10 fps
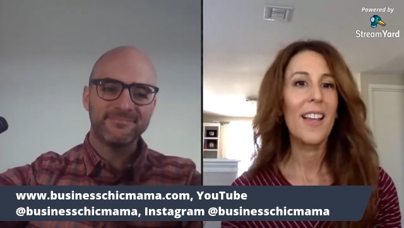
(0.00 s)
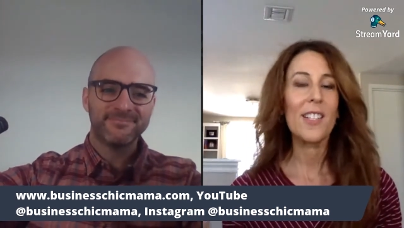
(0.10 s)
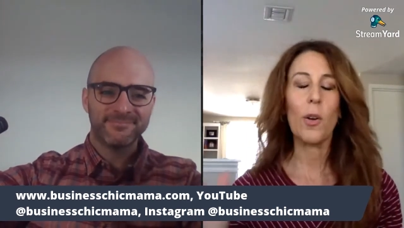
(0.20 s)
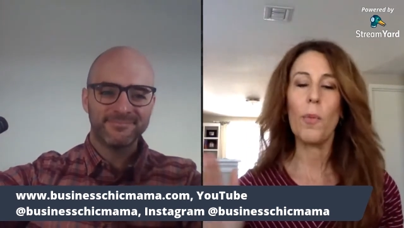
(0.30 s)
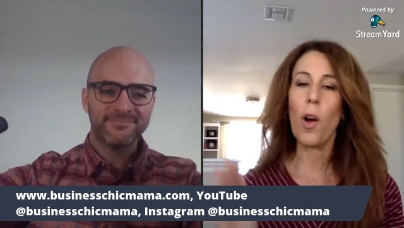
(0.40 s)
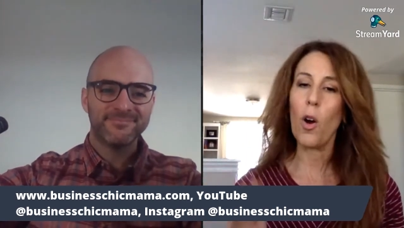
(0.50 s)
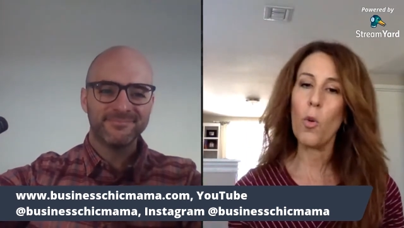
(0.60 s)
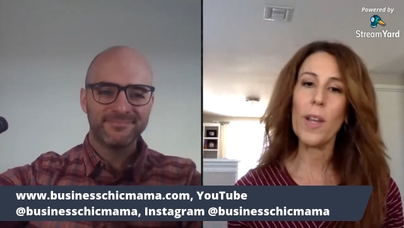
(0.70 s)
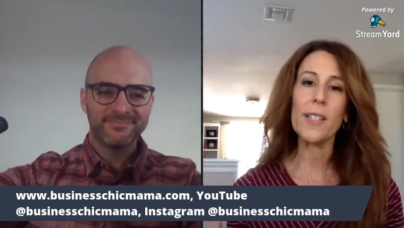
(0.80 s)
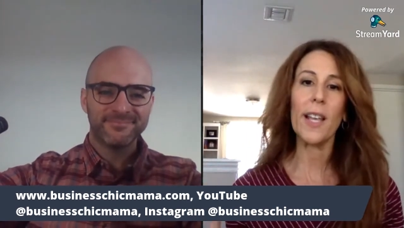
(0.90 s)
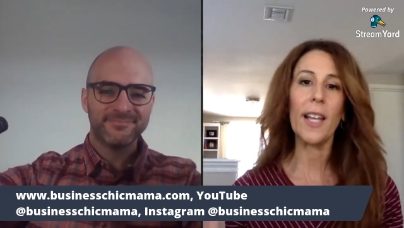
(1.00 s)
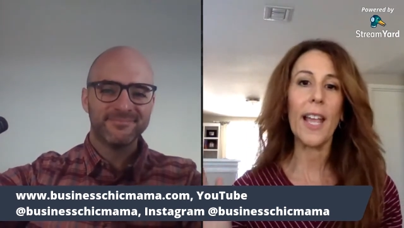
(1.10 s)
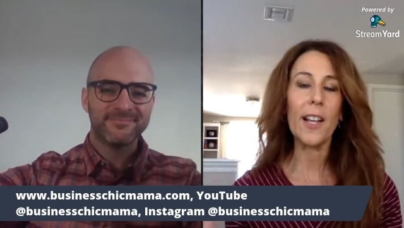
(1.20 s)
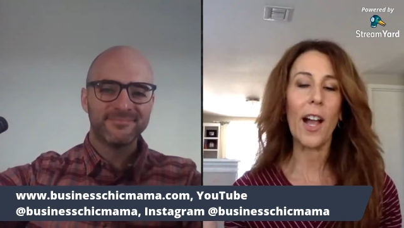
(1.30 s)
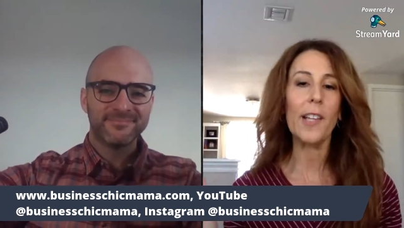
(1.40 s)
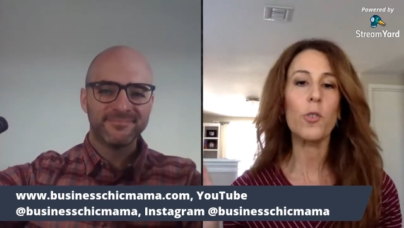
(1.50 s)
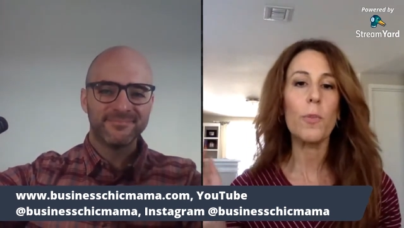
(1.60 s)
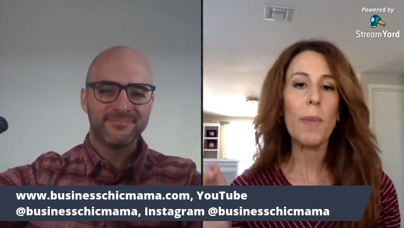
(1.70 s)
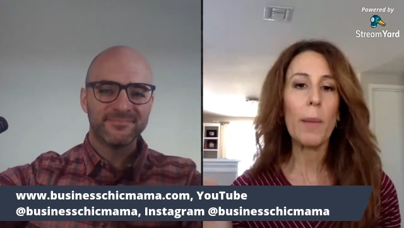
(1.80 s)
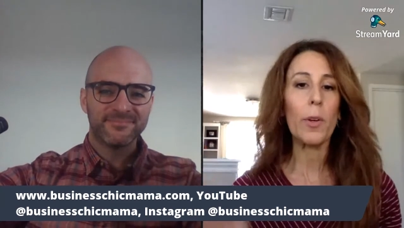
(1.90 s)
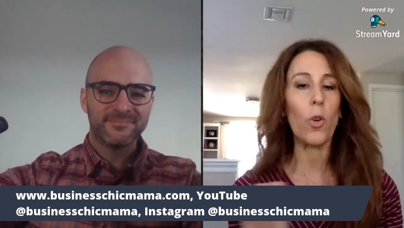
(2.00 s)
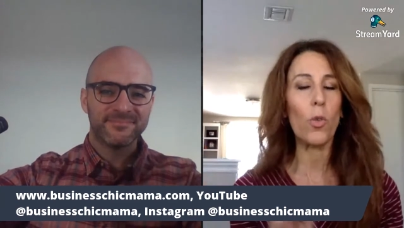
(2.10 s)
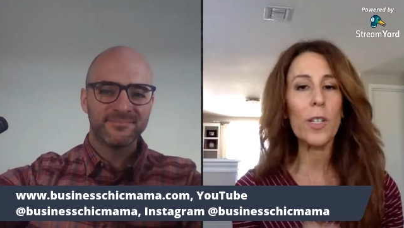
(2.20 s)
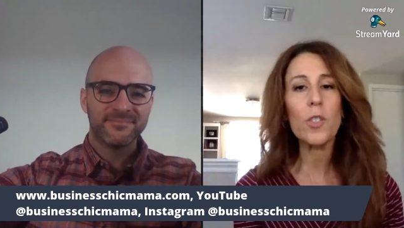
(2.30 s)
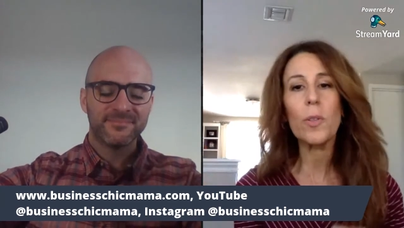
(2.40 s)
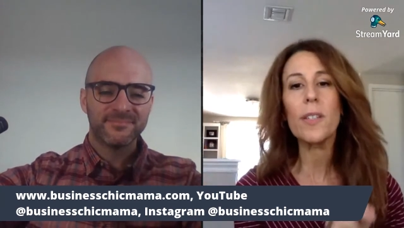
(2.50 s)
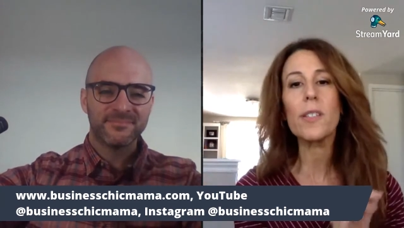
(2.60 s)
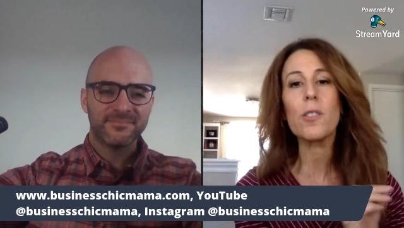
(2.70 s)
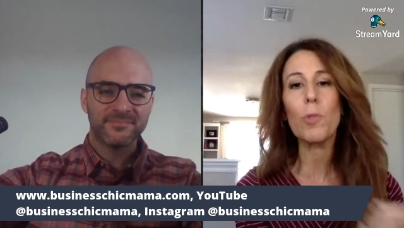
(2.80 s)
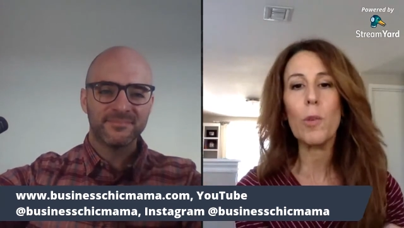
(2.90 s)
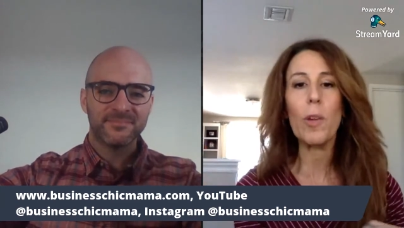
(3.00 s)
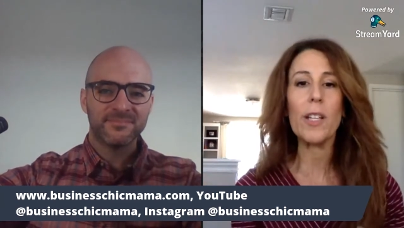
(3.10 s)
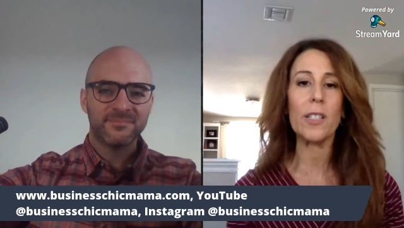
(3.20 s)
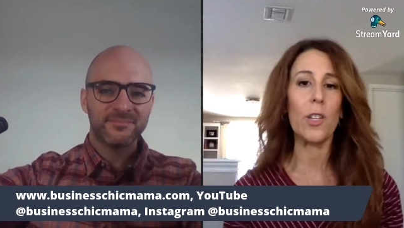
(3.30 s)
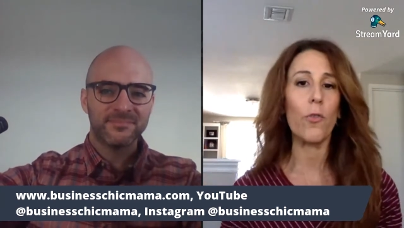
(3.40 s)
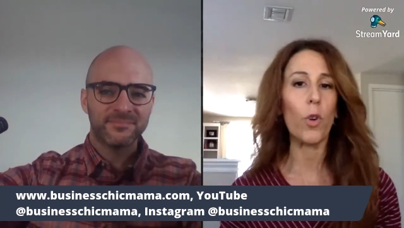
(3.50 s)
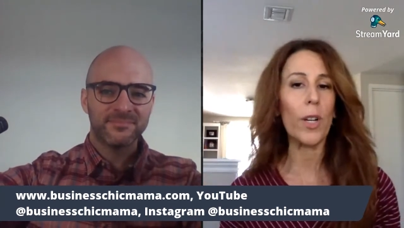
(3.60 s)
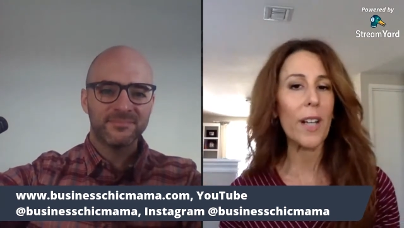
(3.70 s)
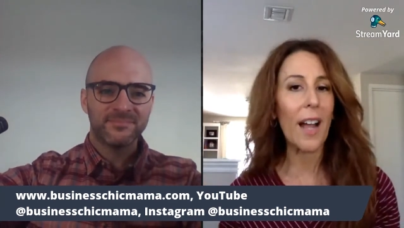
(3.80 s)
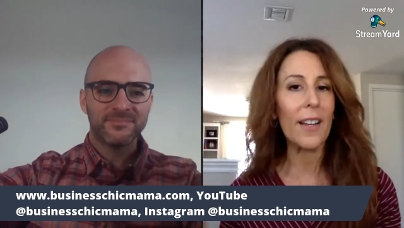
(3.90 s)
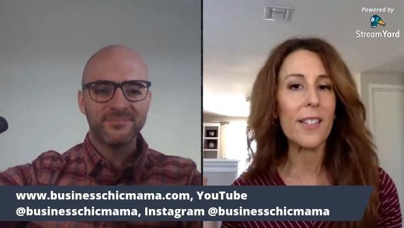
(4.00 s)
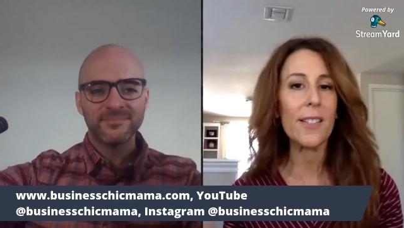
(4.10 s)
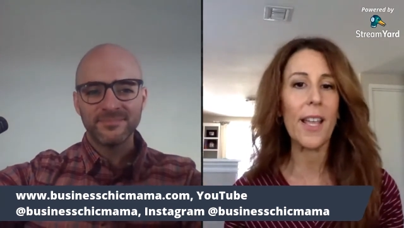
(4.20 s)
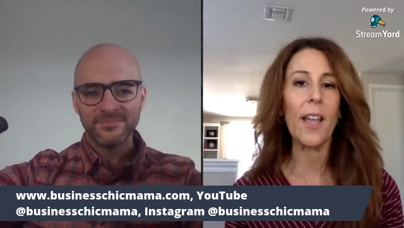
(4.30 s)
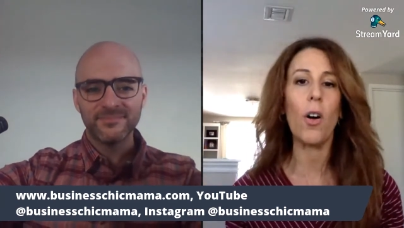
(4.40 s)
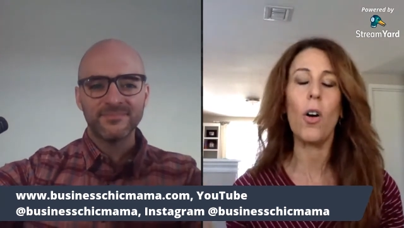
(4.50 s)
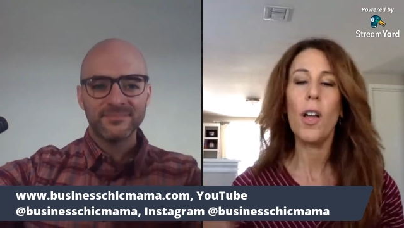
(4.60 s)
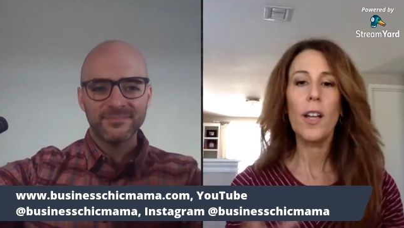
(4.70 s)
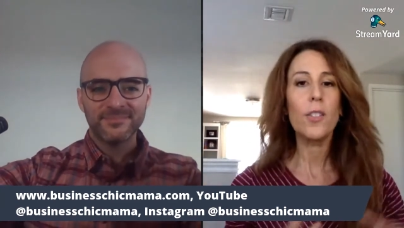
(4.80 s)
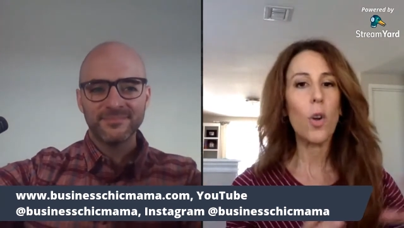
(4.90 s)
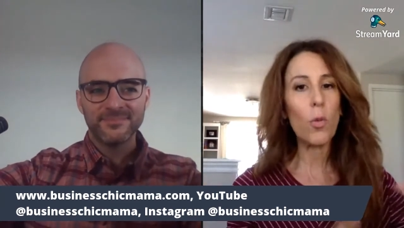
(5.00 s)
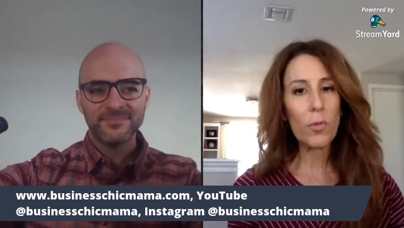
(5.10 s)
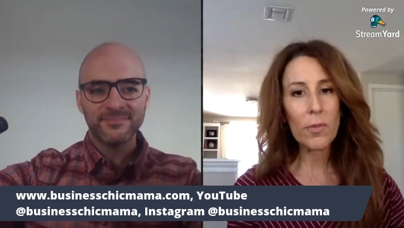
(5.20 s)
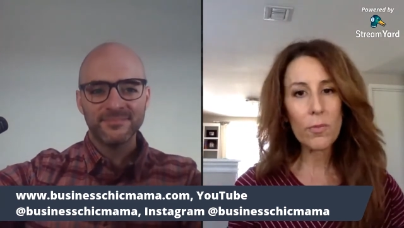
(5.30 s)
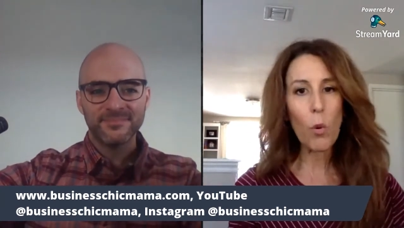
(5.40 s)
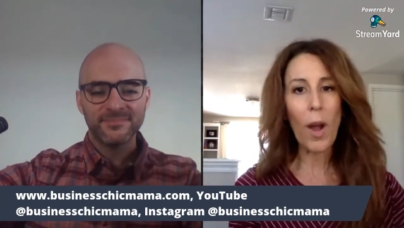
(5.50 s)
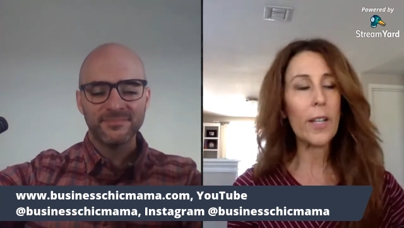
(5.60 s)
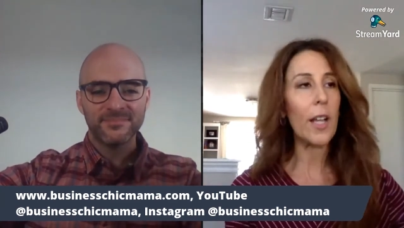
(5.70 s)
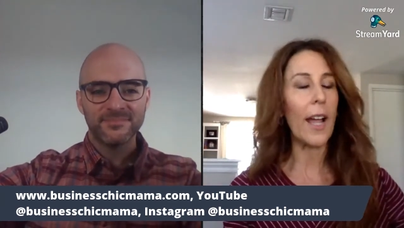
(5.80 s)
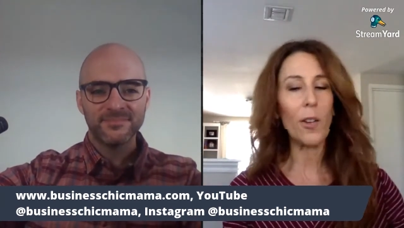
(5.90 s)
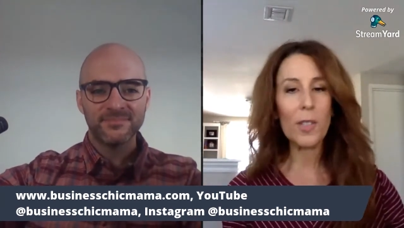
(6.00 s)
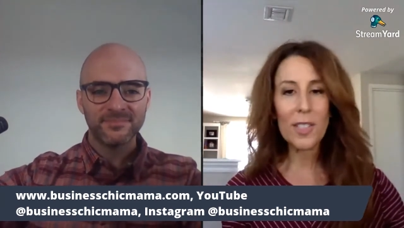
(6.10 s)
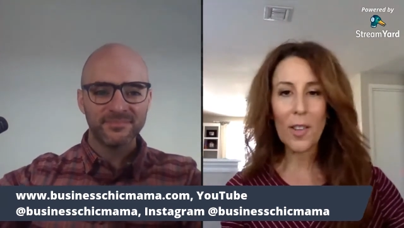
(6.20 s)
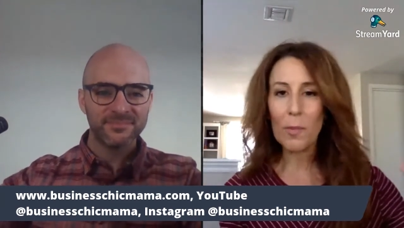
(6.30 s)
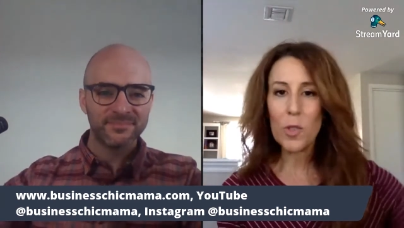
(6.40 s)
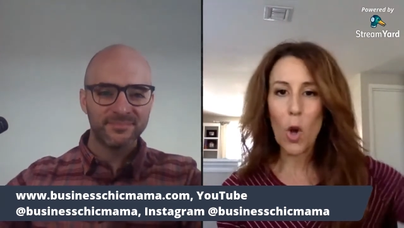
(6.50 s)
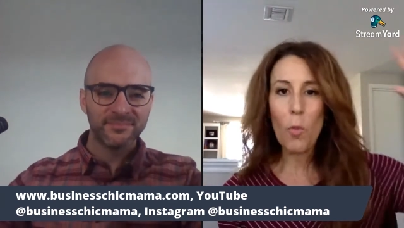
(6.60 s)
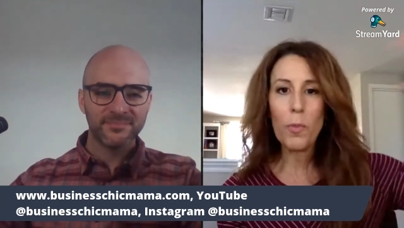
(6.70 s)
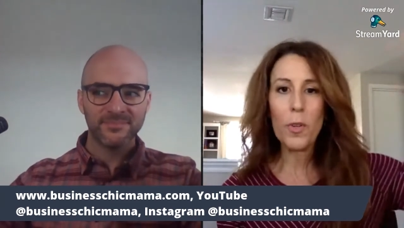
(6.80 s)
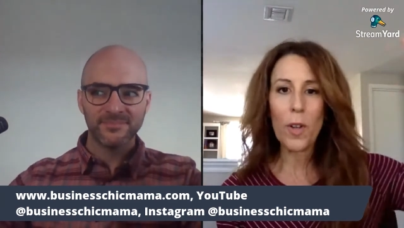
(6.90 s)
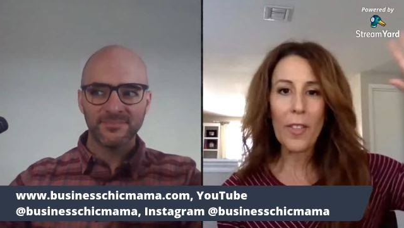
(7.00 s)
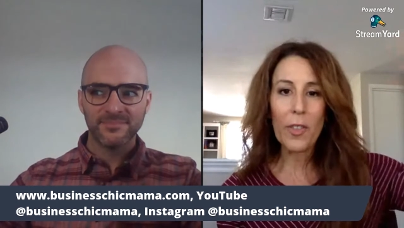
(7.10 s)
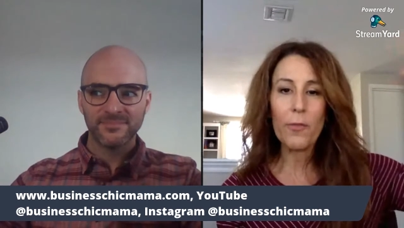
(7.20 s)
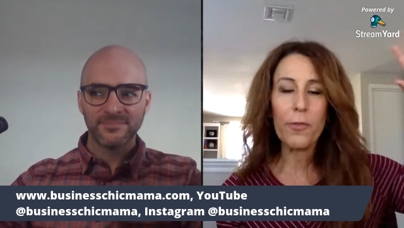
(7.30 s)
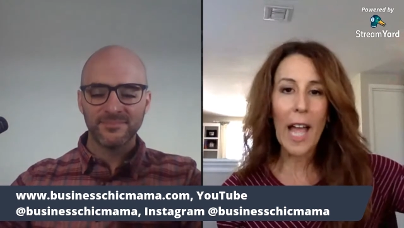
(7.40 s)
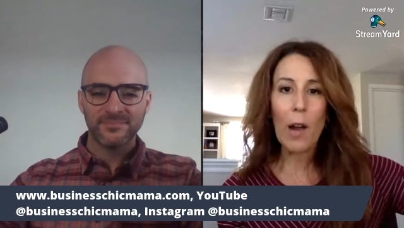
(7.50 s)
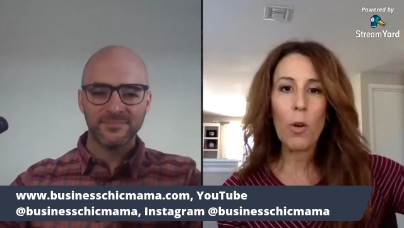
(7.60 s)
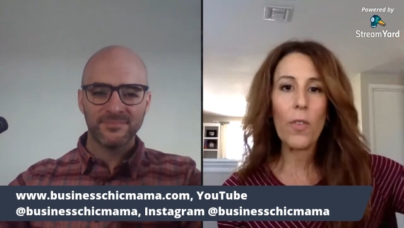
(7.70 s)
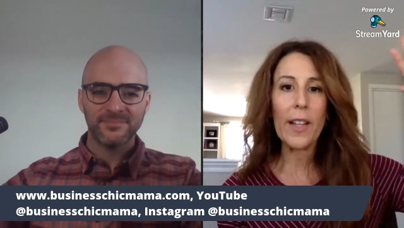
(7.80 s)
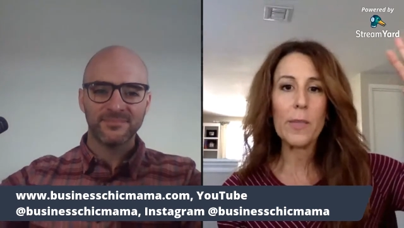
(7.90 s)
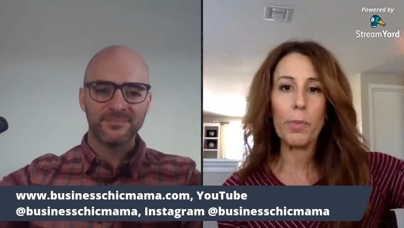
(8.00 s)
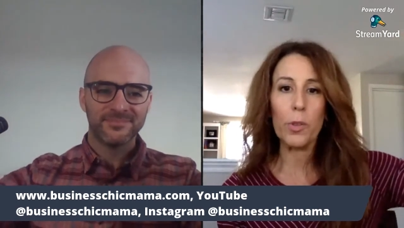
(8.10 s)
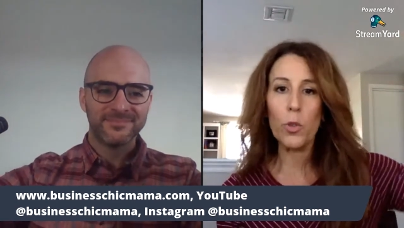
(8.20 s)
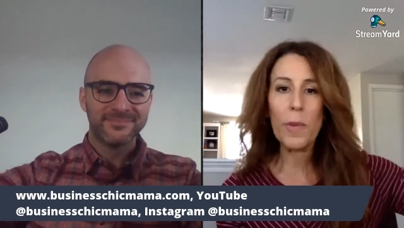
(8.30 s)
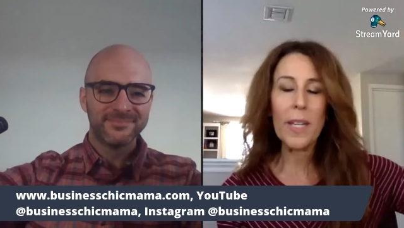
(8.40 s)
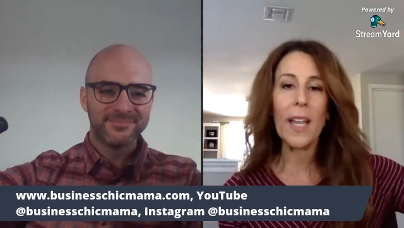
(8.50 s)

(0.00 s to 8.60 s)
Speaker 1: So I'm always saying, hey guys, remember you're only doing this three weeks and you've already gotten a sale. Don't want, I always tell them, don't, you're not the flower that's blooming